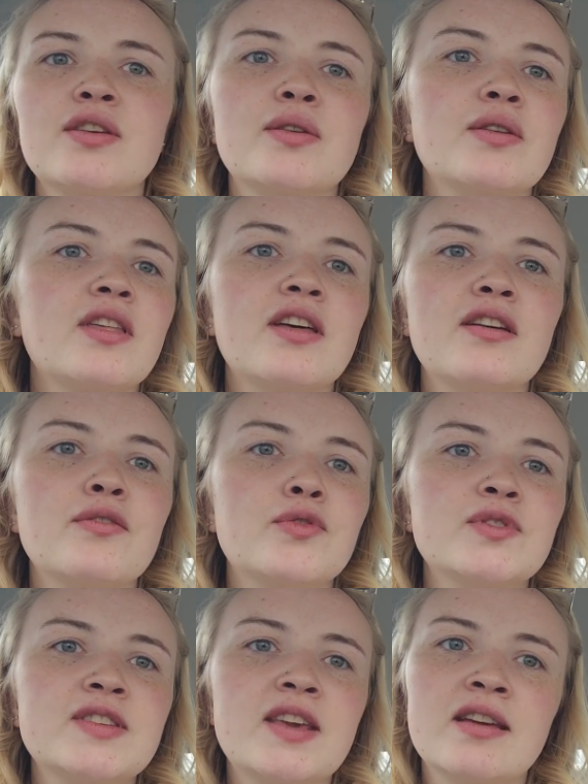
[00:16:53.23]
go to the
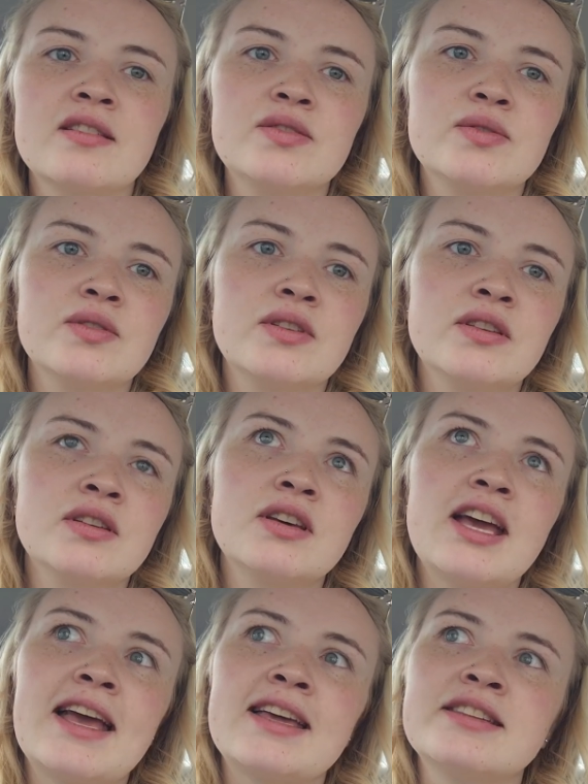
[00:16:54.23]

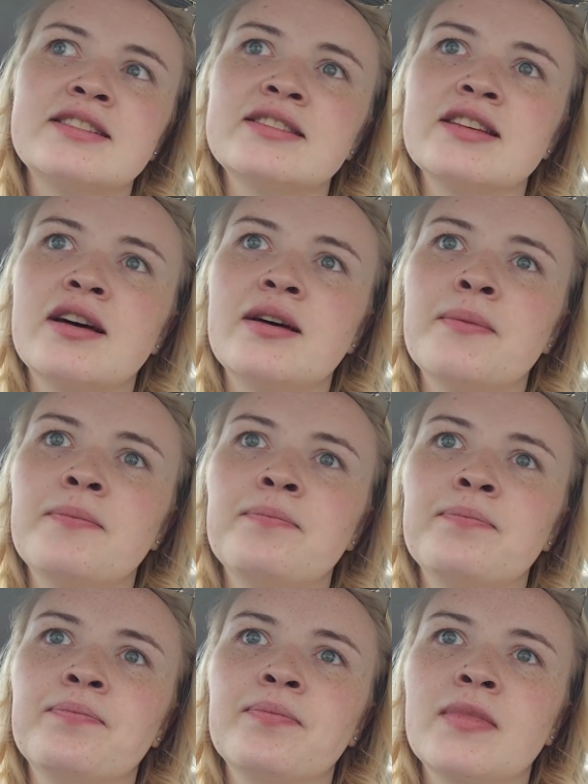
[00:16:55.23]
Fußgängerzone and
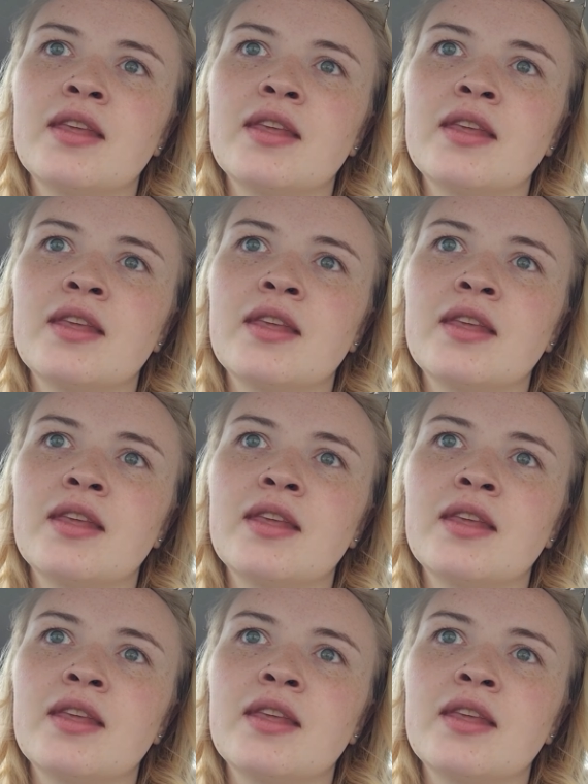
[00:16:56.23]
um,